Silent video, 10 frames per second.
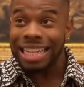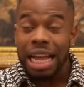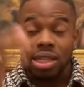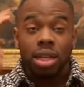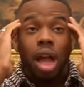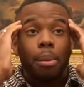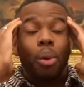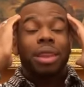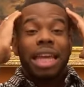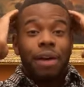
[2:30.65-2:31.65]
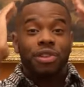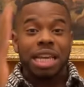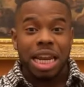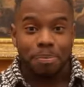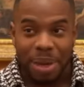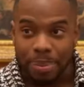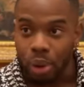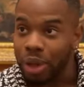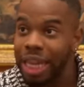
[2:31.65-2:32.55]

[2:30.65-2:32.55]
That's the number one thing I've seen in people.